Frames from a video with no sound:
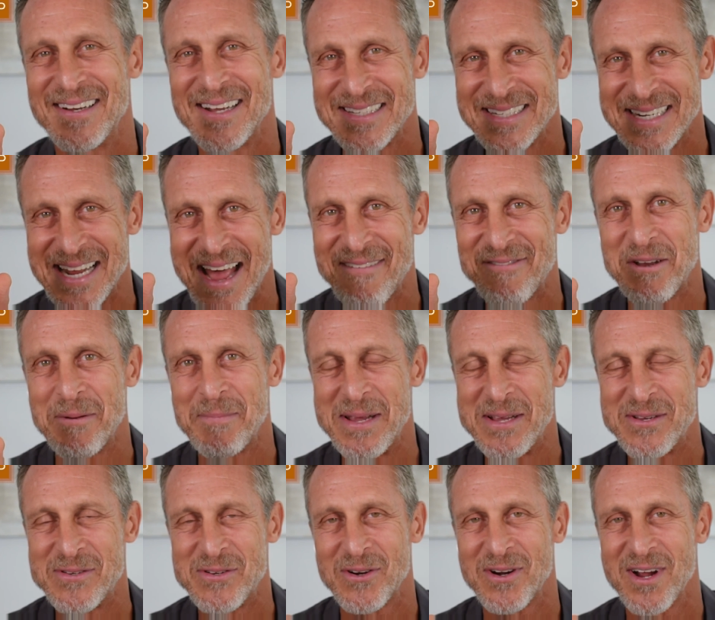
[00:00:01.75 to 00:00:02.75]
doesn't have to
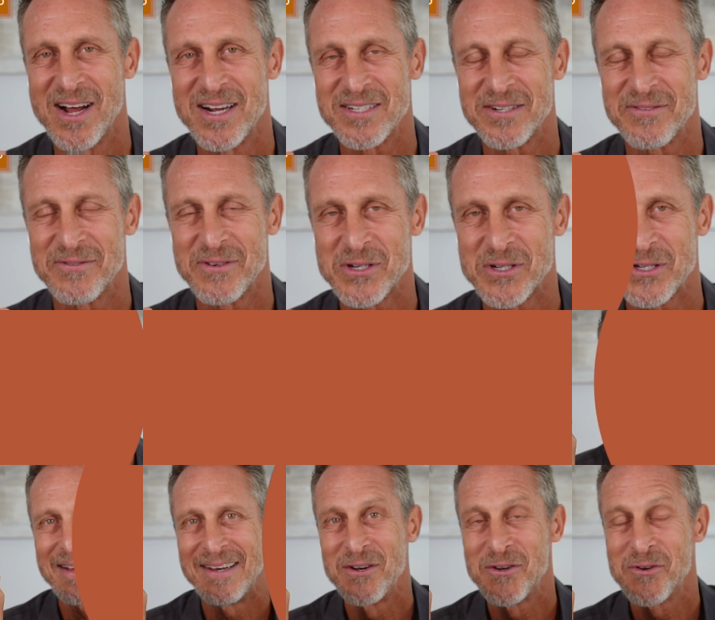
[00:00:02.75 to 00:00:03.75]
be so controversial.
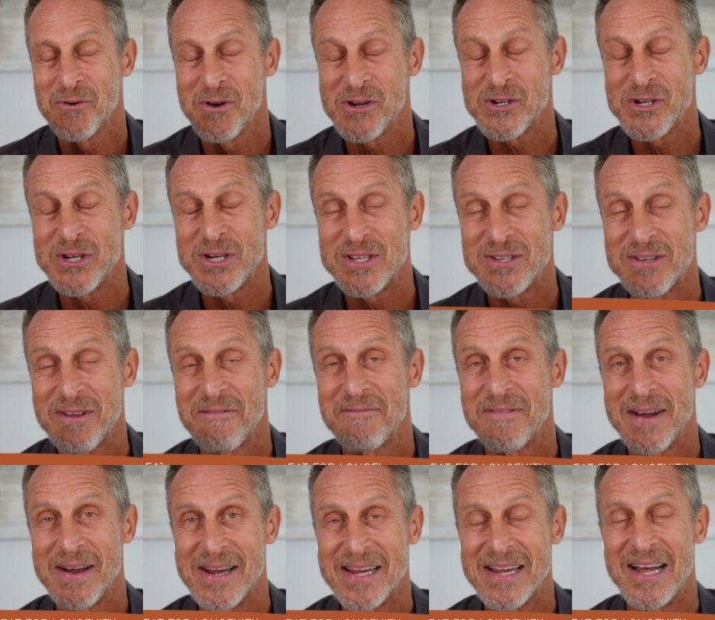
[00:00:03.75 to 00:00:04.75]
Nutrition is a
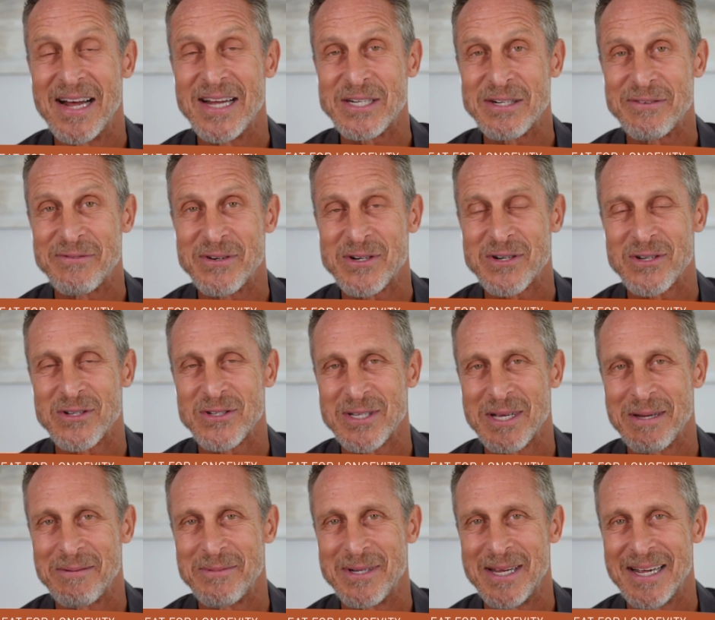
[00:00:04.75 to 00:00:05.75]
very controversial
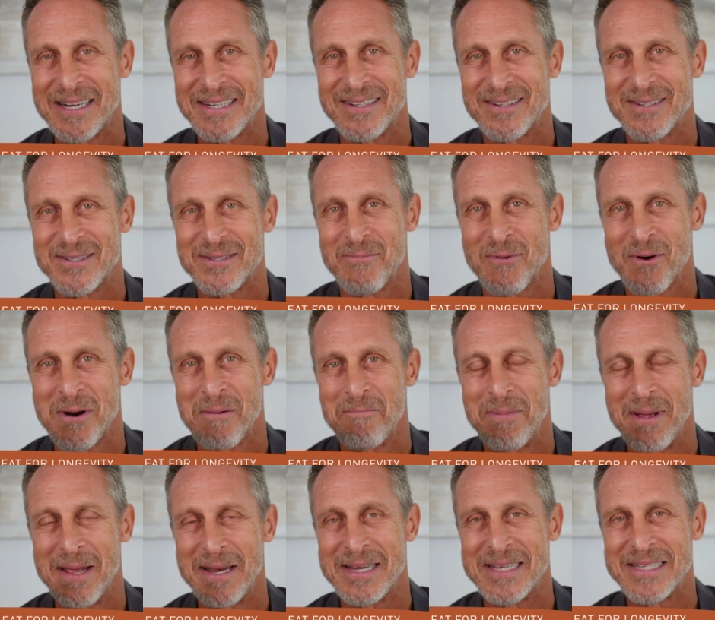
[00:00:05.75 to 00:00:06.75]
subject. There's more
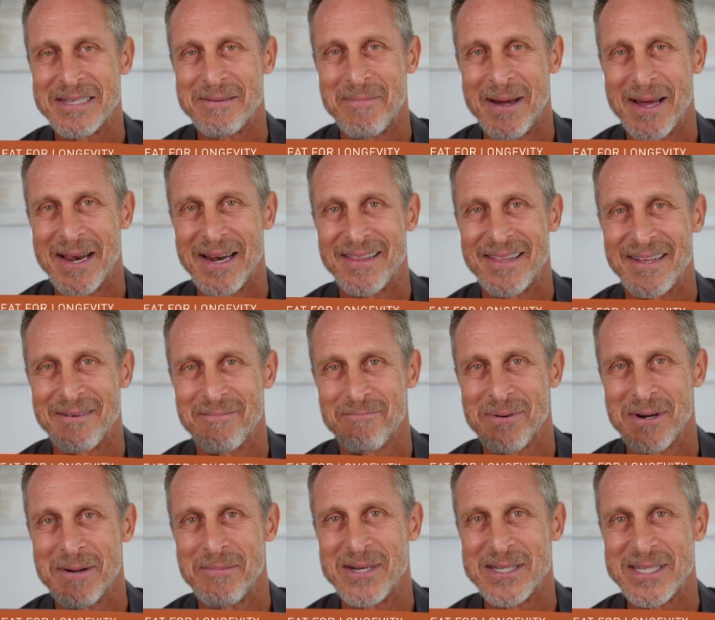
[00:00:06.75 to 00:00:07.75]
opinions about it than
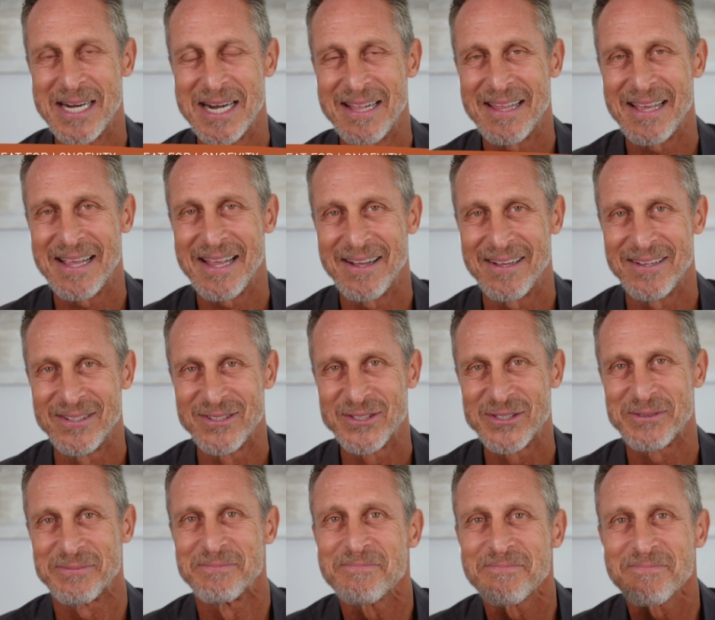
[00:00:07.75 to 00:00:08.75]
pretty much anything
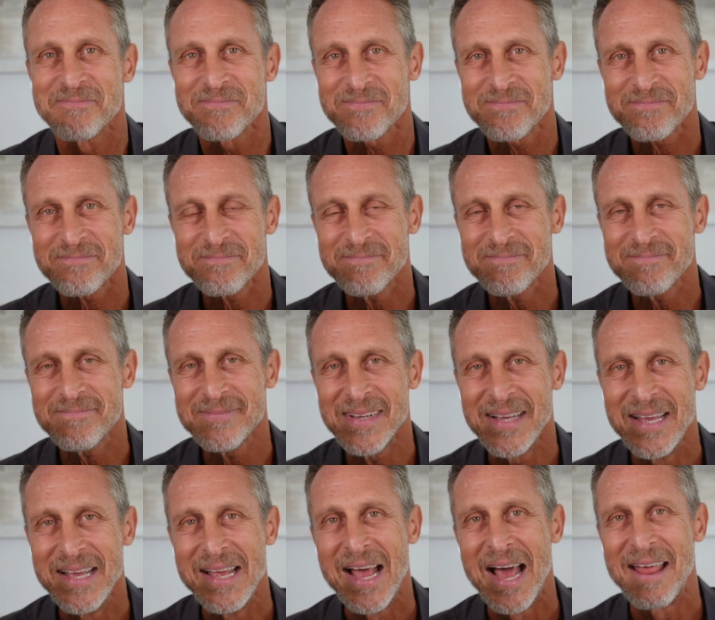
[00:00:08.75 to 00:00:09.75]
else.
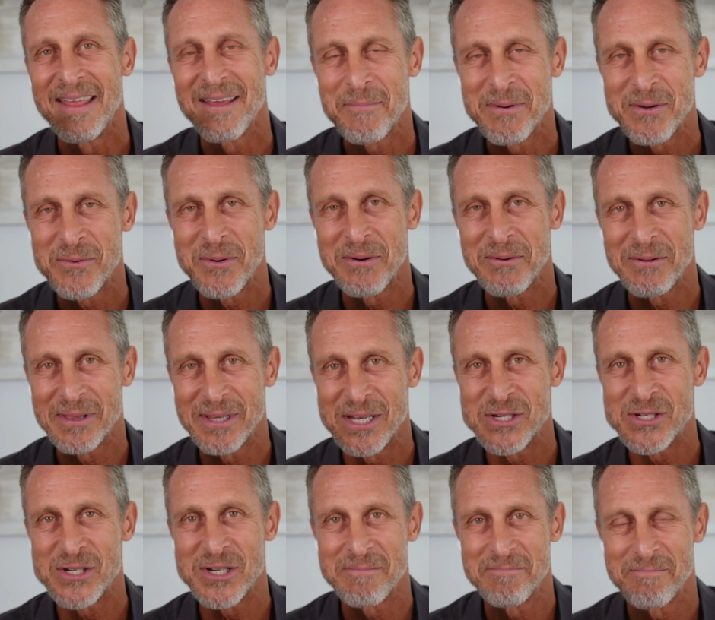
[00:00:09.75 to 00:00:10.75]
I think between
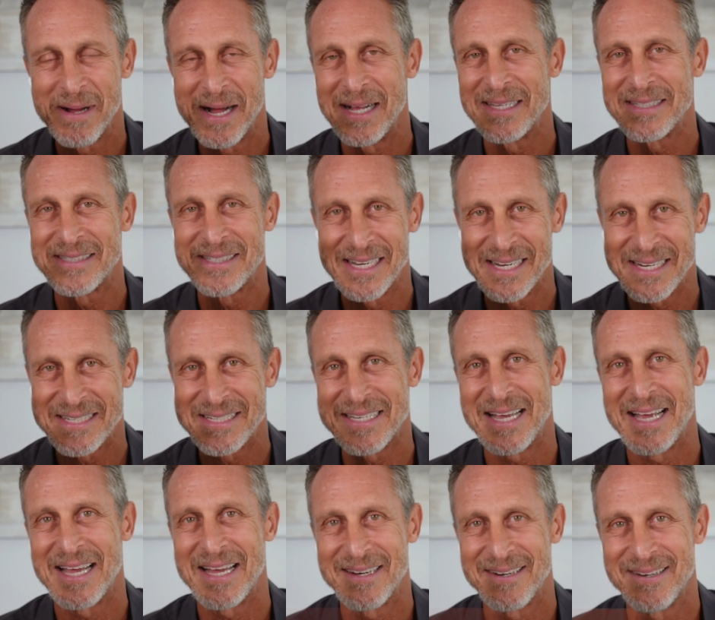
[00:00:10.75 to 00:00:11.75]
religion, politics,
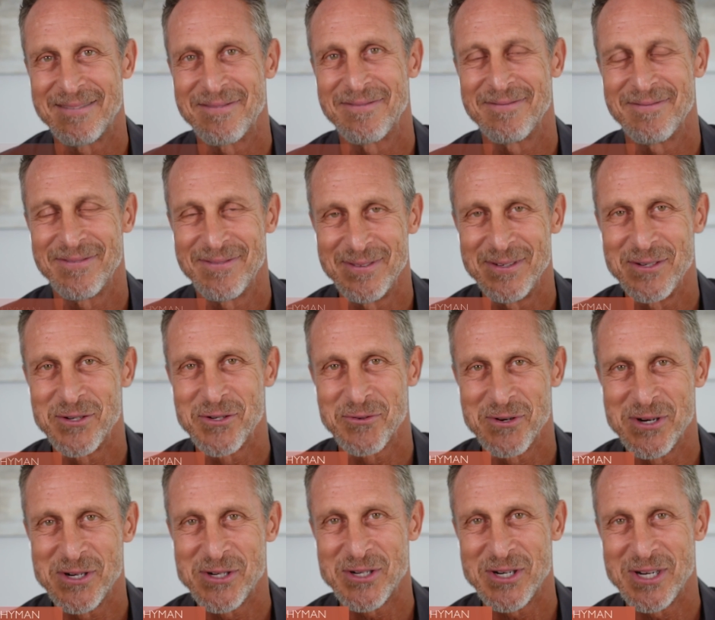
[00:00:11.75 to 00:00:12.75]
and
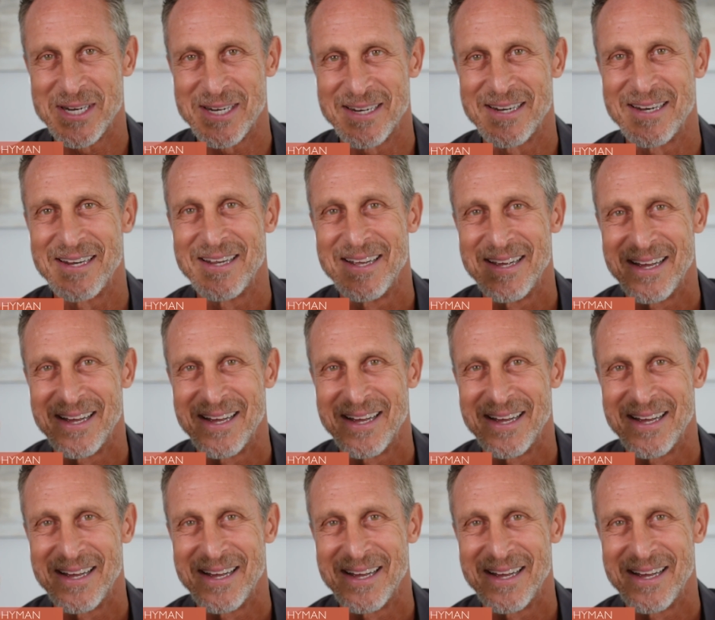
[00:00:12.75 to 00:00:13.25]
nutrition,